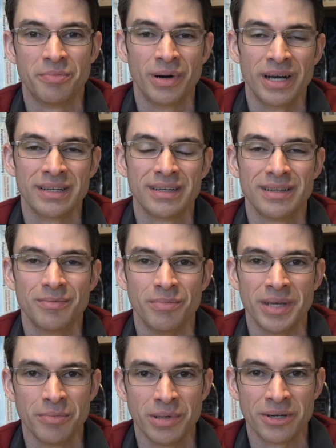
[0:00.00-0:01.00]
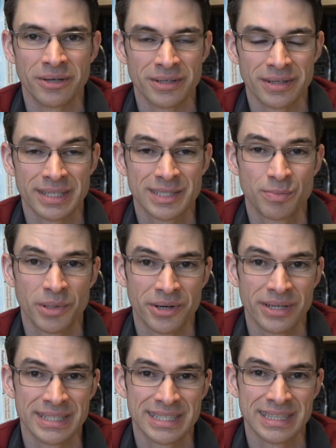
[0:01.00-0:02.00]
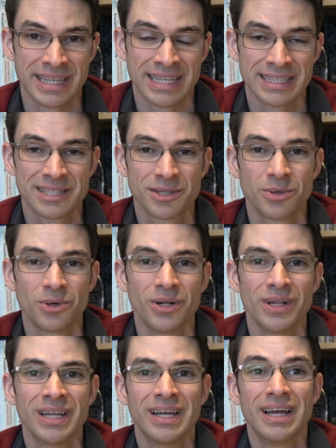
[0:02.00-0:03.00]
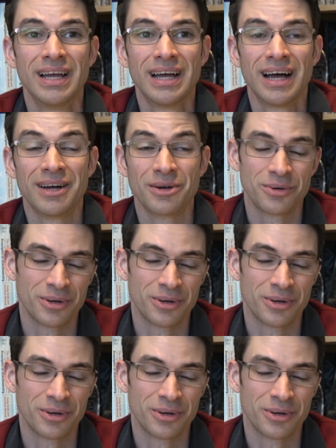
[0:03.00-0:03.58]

but maybe your experience in that school uh,